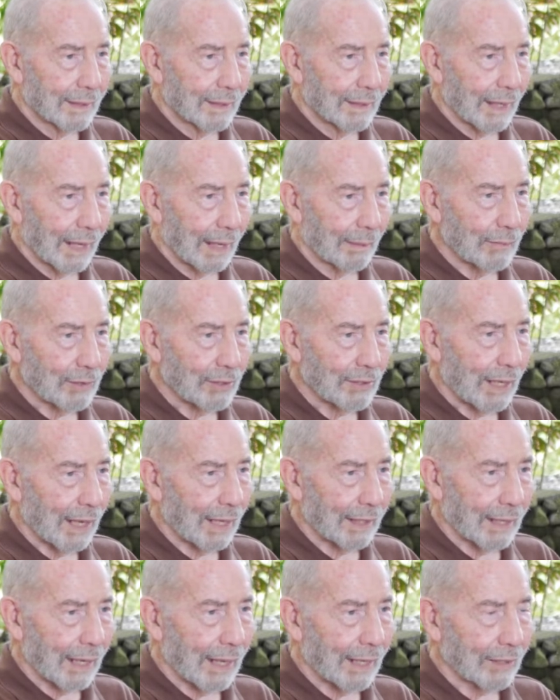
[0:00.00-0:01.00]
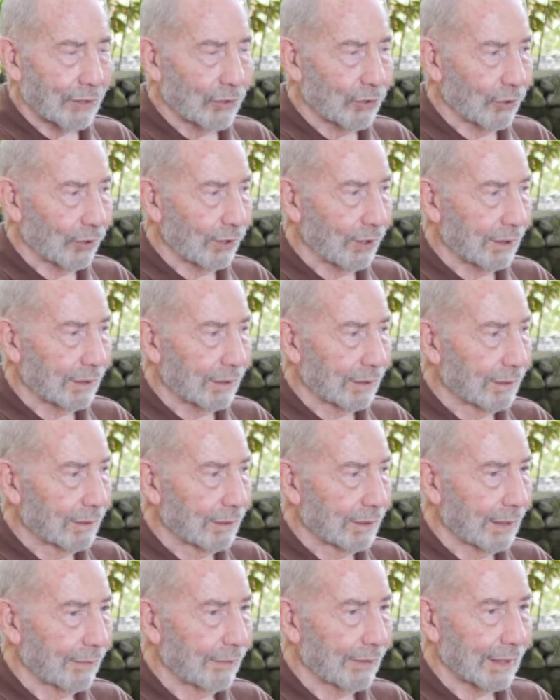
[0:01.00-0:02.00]
I must say I enjoyed
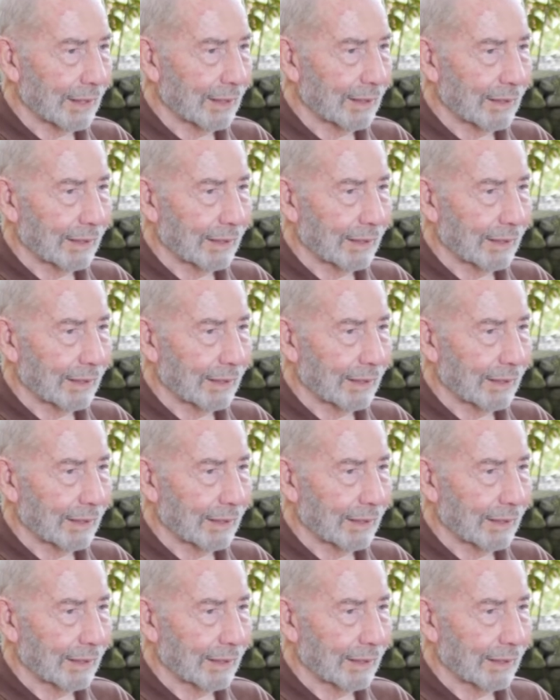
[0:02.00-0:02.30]
living in